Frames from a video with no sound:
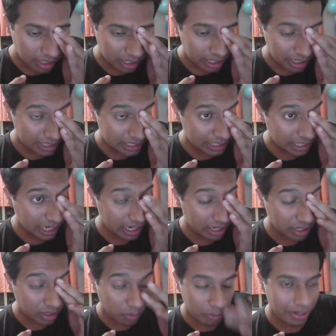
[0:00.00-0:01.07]
it's that,
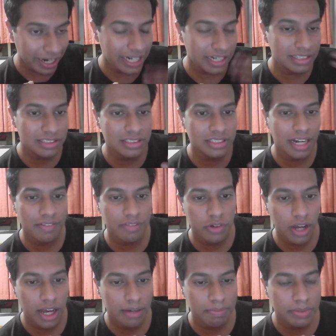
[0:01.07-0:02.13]
why does this have to
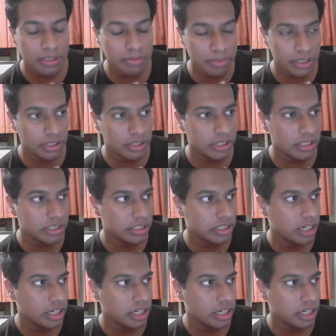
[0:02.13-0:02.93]
happen? Because